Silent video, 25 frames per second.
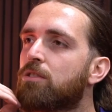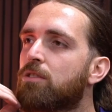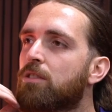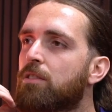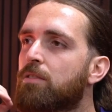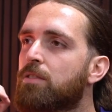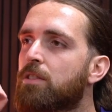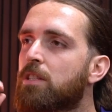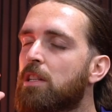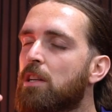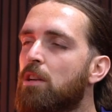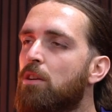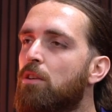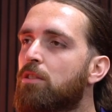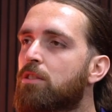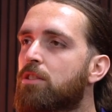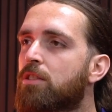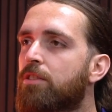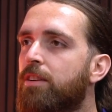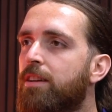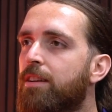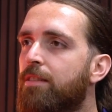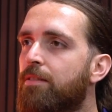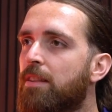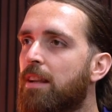sort of
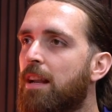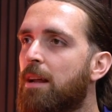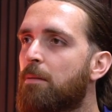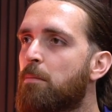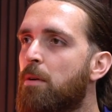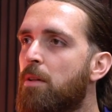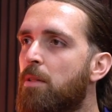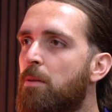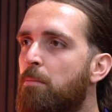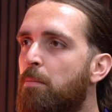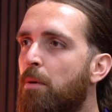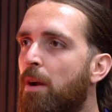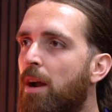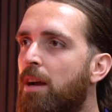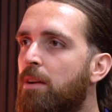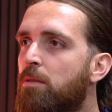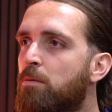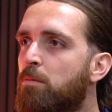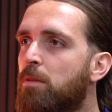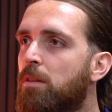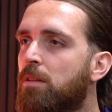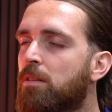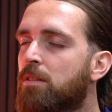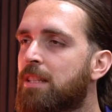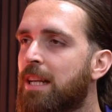slaughtering of the lamb where the bride
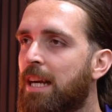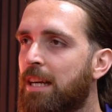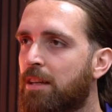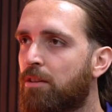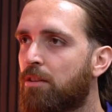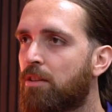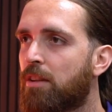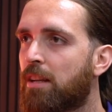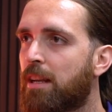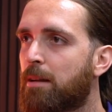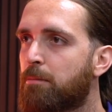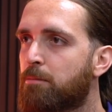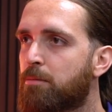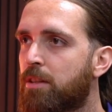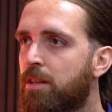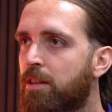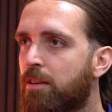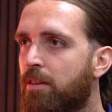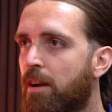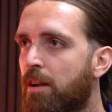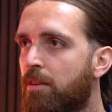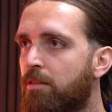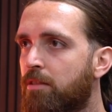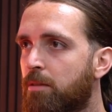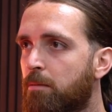will tackle the lamb to the
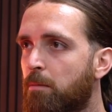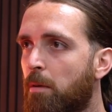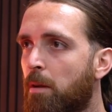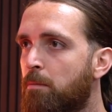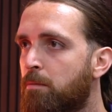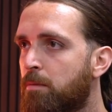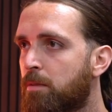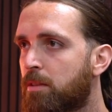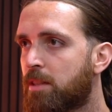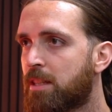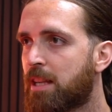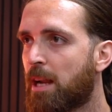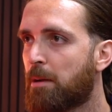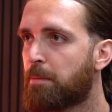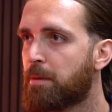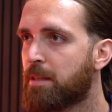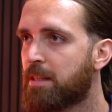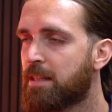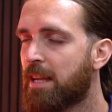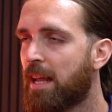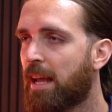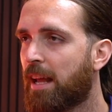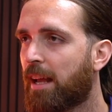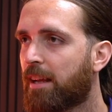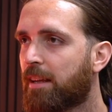ground and snap its
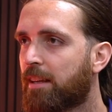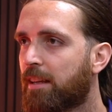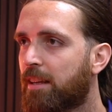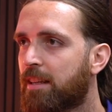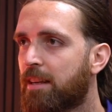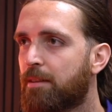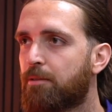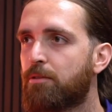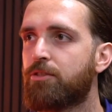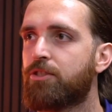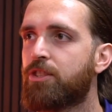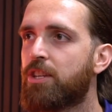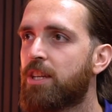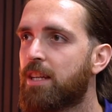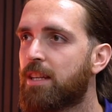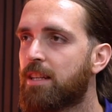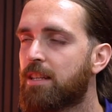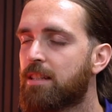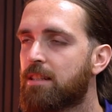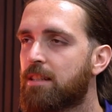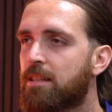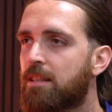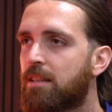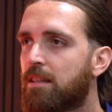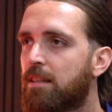neck and everyone
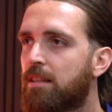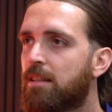cheers?